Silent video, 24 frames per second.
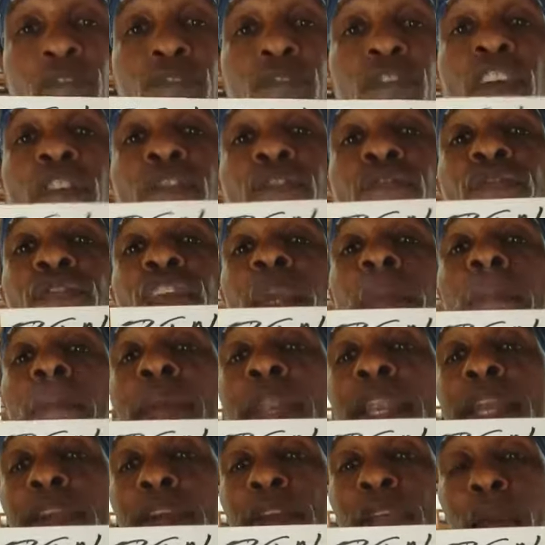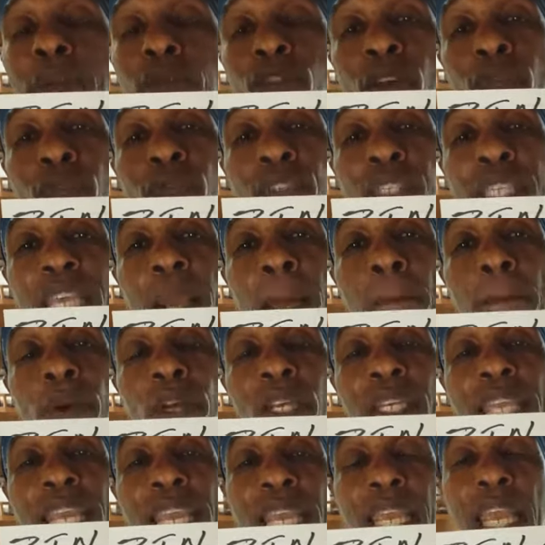50 milligrams of zinc
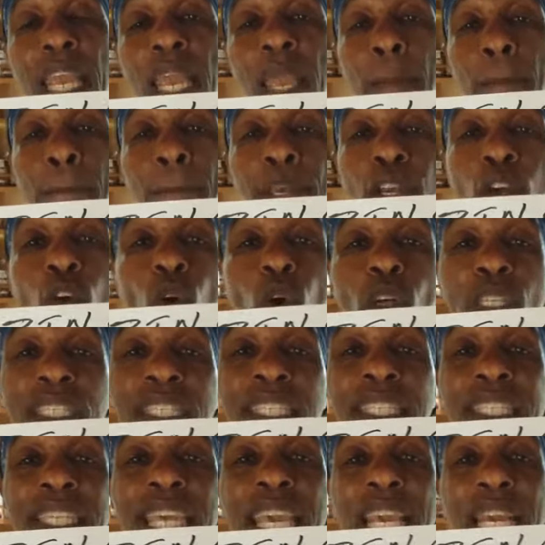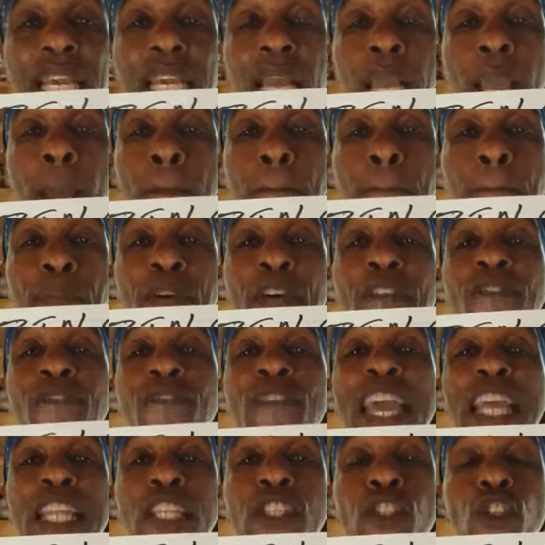per day because zinc
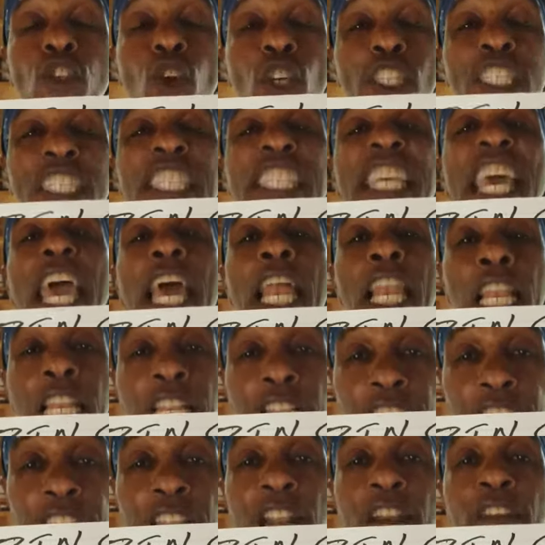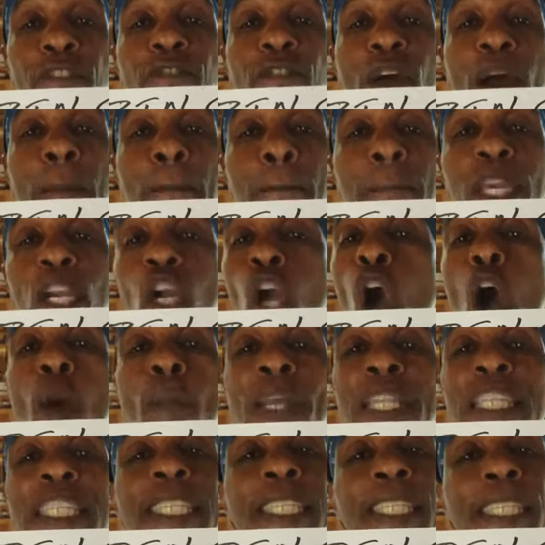prevents your cell from
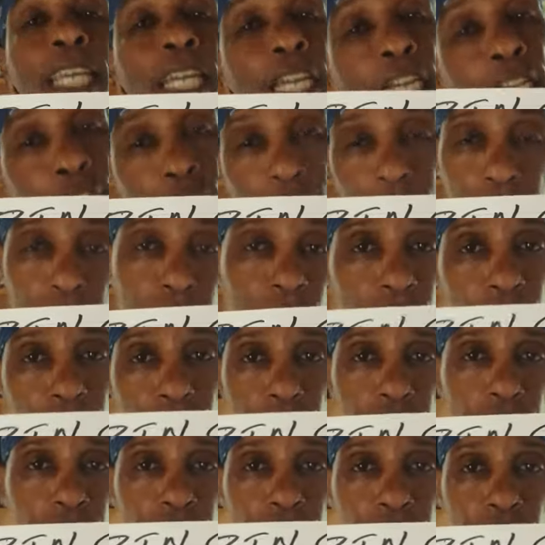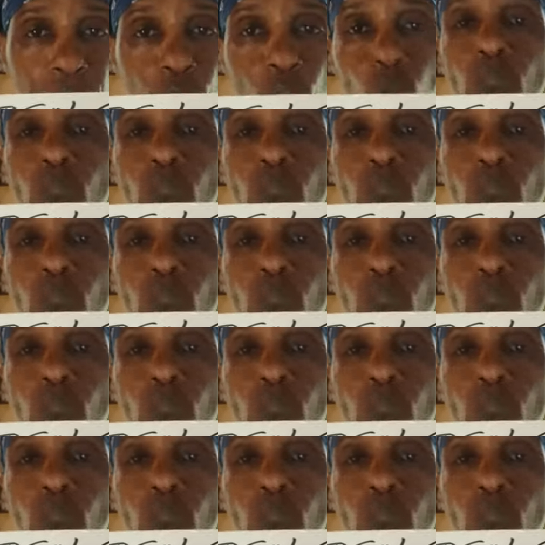becoming sickle. They